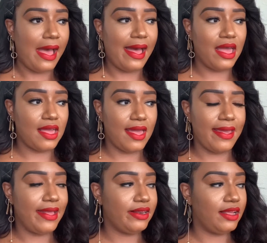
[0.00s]
I
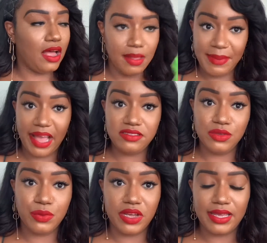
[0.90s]
had gone back
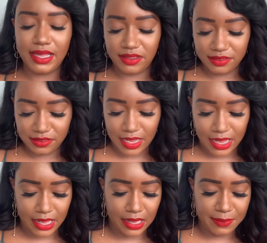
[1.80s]
to work at this
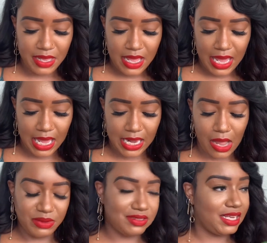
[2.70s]
time and
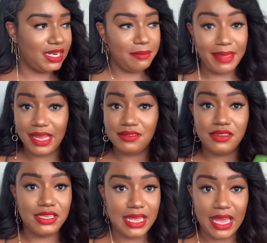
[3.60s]
I was getting back
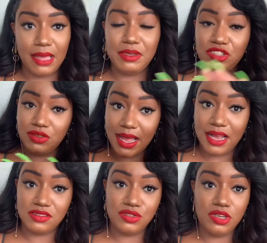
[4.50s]
into the game because you
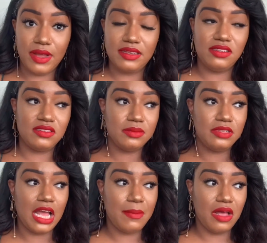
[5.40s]
guys do know I took some
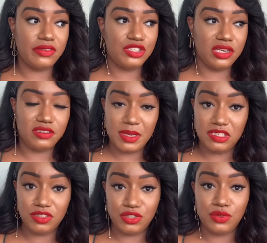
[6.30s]
time off of
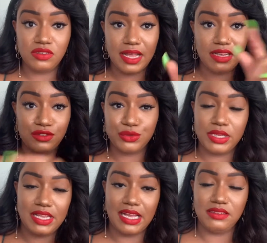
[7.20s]
Transformation Tuesdays
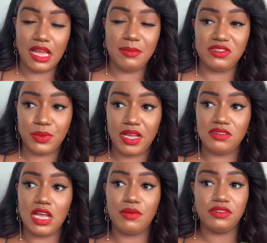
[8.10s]
during that time as
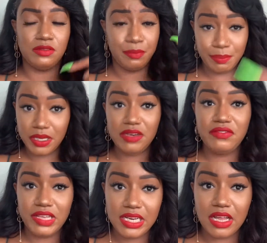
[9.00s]
well. So I was
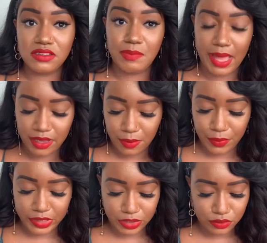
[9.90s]
putting videos back
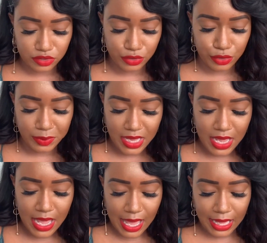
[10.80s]
up on YouTube
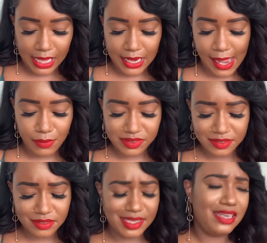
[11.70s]
and I was
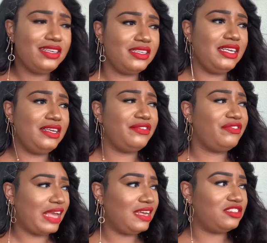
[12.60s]
suddenly
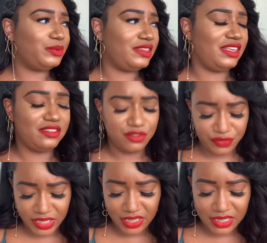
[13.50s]
faced with these
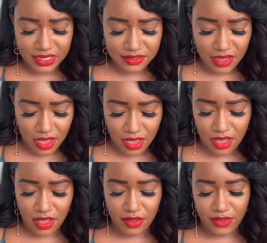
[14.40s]
feelings
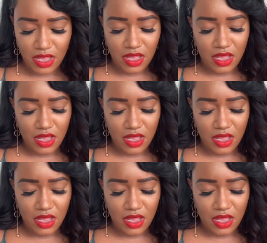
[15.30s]
of